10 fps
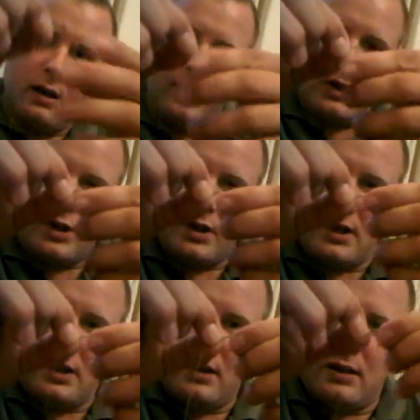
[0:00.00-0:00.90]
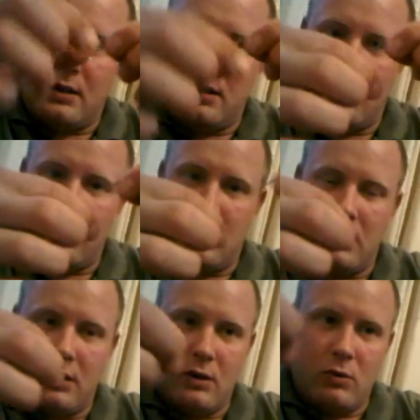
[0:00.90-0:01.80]
Eventually,
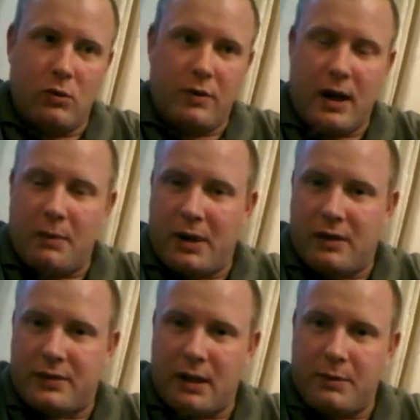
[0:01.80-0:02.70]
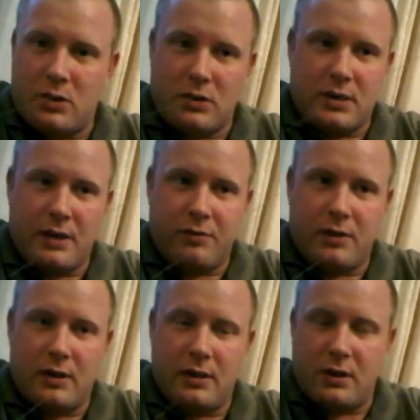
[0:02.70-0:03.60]
without mouth damage or
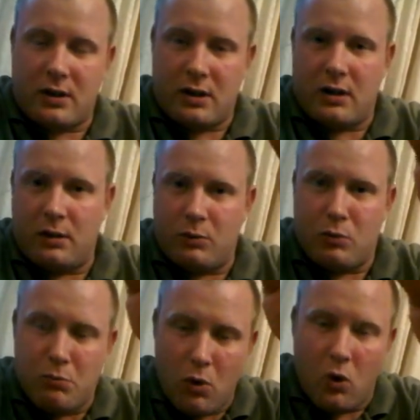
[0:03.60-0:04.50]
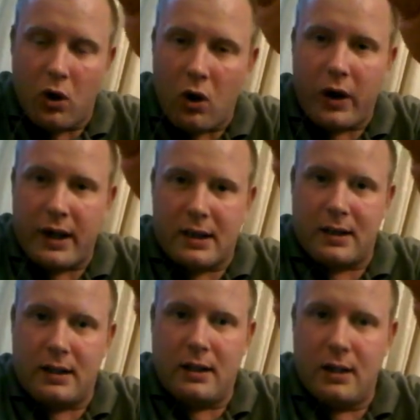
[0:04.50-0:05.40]
tethering, the carp will more
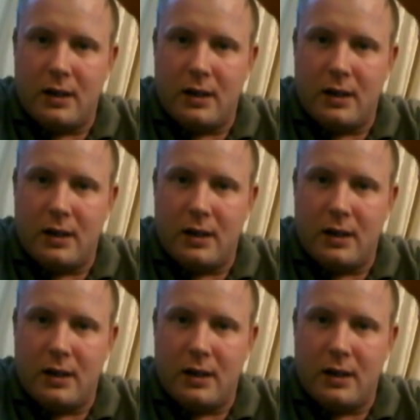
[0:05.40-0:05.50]
likely,